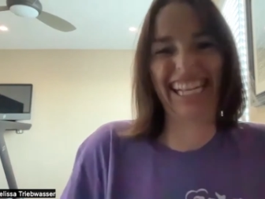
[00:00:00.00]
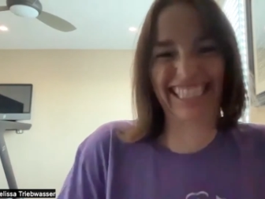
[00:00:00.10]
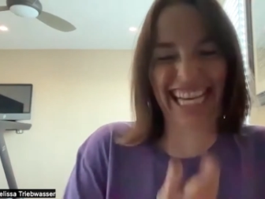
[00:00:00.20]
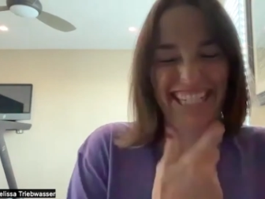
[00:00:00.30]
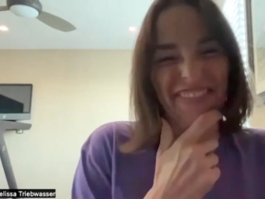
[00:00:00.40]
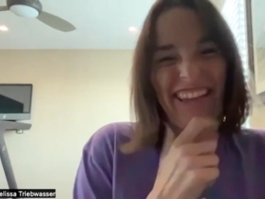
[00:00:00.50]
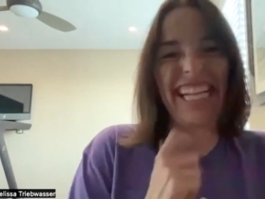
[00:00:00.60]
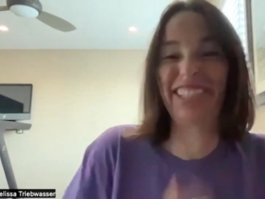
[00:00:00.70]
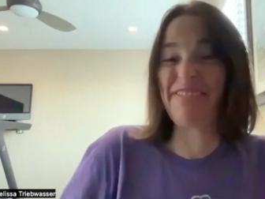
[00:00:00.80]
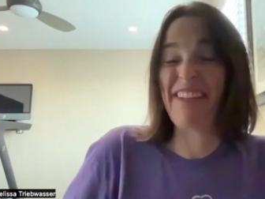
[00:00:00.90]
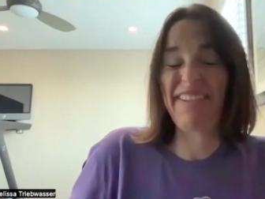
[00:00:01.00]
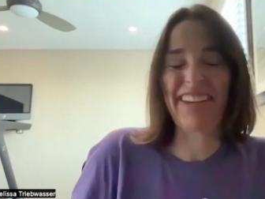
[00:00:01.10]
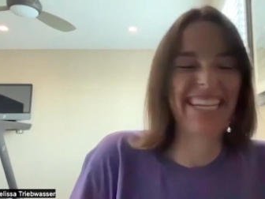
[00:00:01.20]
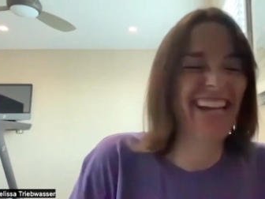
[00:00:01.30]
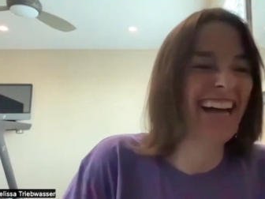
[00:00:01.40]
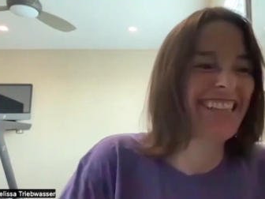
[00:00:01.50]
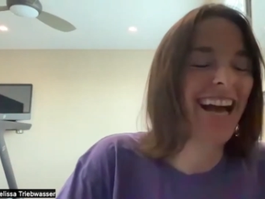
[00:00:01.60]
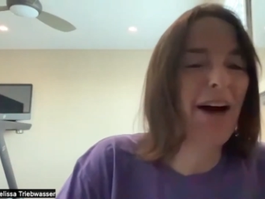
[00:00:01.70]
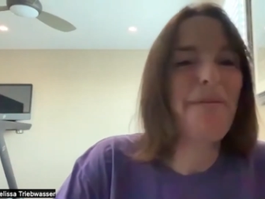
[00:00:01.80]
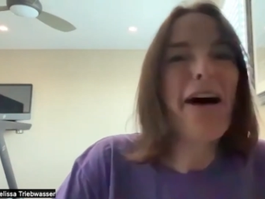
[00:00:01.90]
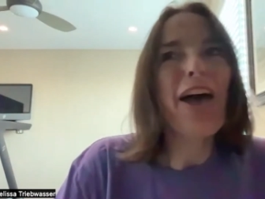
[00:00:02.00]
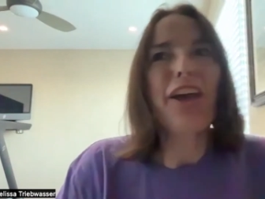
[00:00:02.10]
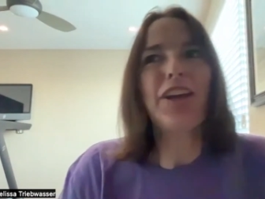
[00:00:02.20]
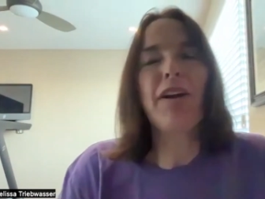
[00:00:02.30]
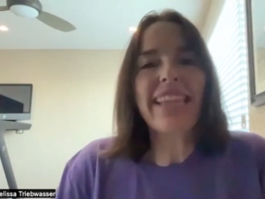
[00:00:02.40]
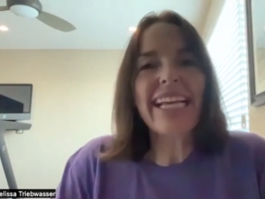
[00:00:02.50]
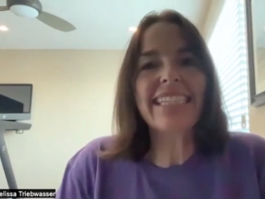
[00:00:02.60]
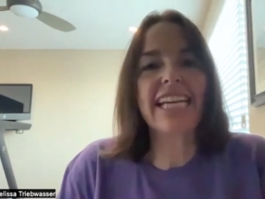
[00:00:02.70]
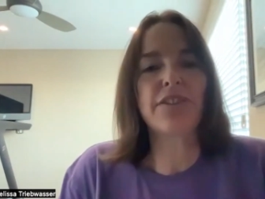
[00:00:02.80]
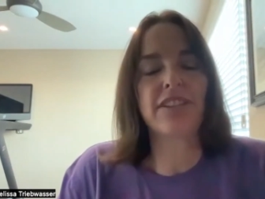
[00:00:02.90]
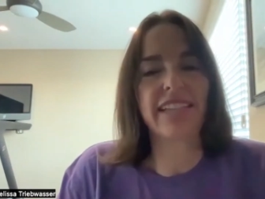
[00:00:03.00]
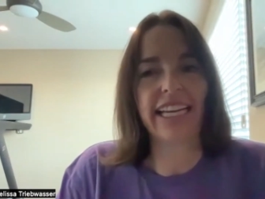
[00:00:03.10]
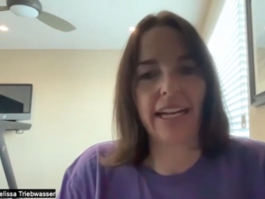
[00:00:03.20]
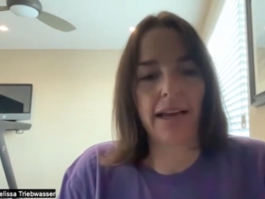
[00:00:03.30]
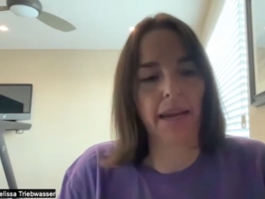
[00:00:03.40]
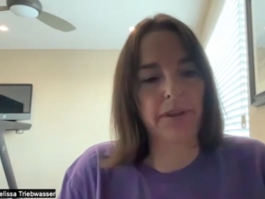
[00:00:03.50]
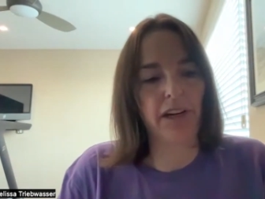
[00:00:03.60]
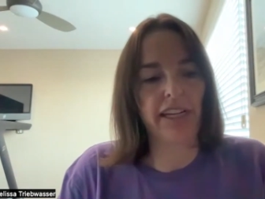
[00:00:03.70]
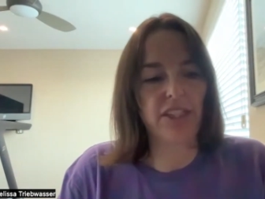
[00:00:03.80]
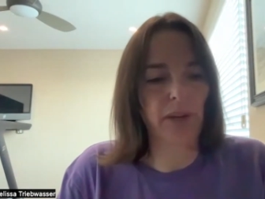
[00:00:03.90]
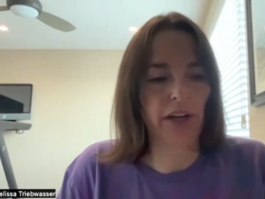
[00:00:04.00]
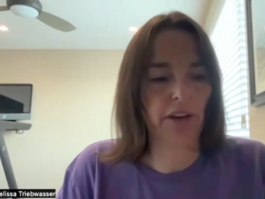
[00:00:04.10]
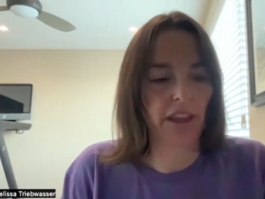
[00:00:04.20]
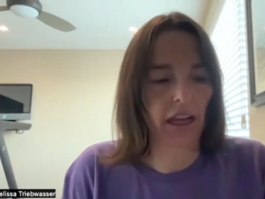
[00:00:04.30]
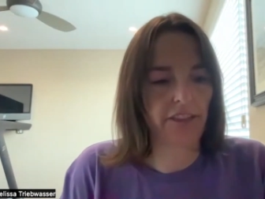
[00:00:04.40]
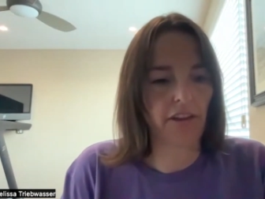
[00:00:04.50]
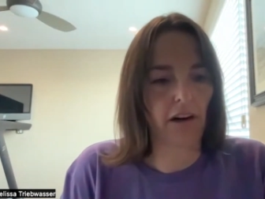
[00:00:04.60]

accent to fit in, so maybe it does. Um, you know, I think it's interesting, and, I, am curious what your thoughts